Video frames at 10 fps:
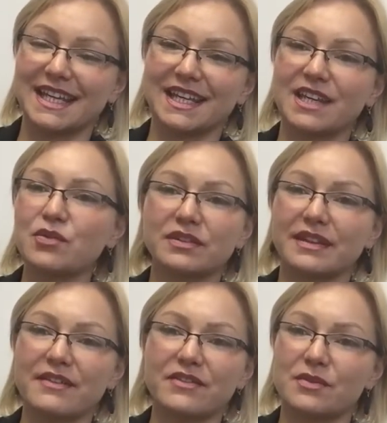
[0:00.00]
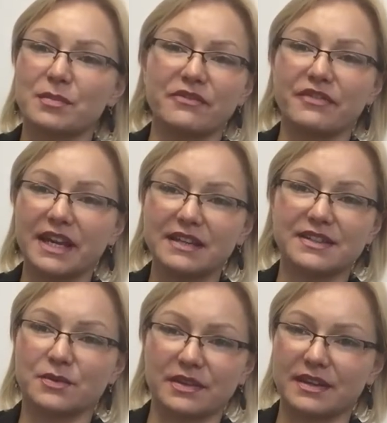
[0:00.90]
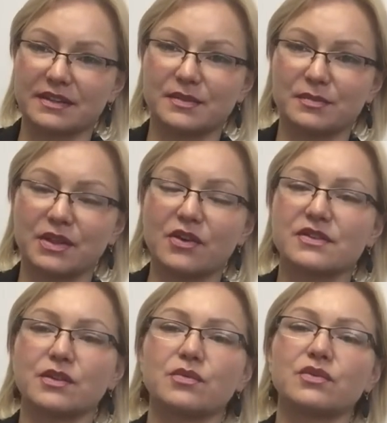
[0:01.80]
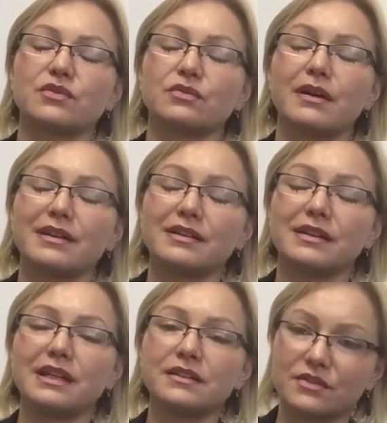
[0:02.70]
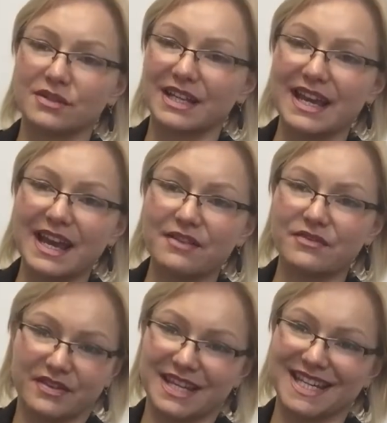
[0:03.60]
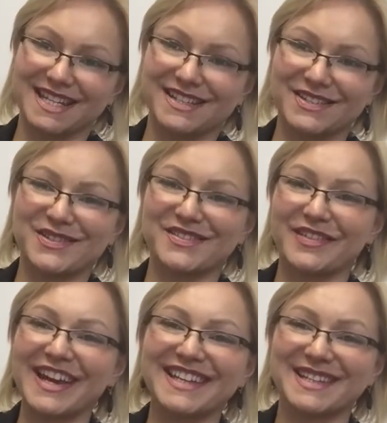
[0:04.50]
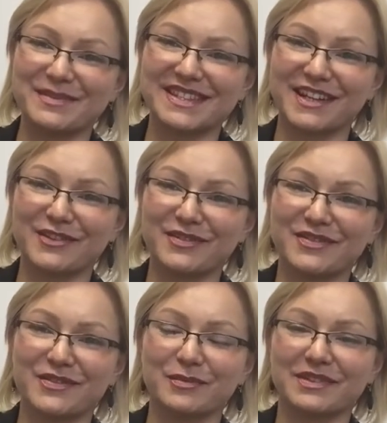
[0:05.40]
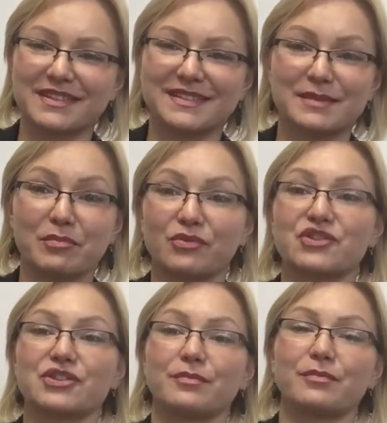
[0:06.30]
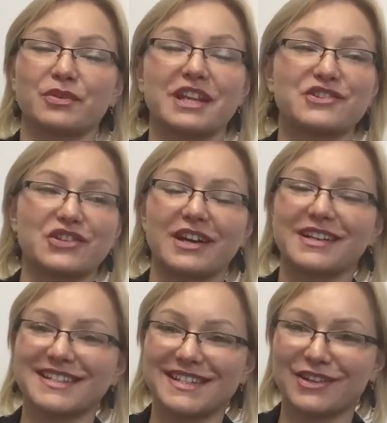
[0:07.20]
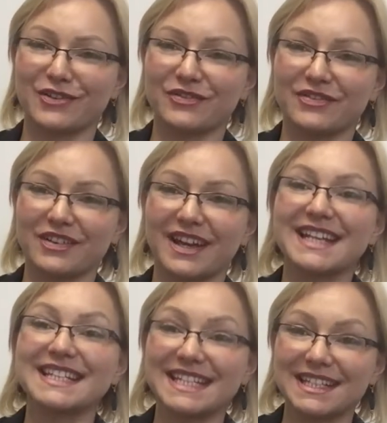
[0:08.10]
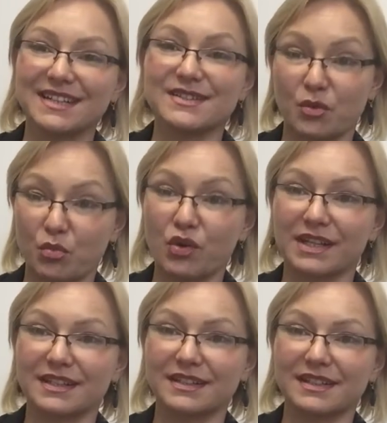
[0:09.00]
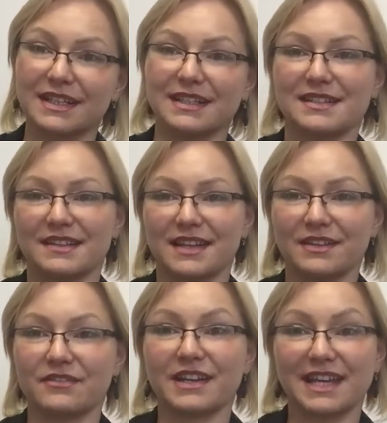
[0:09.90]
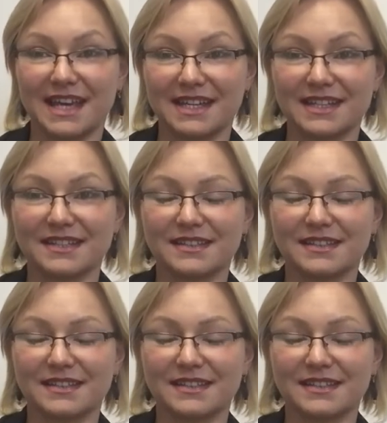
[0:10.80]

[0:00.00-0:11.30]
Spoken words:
he would never be faced with that, because he would do literally everything to defend himself from this potentiality of needing someone in his life again.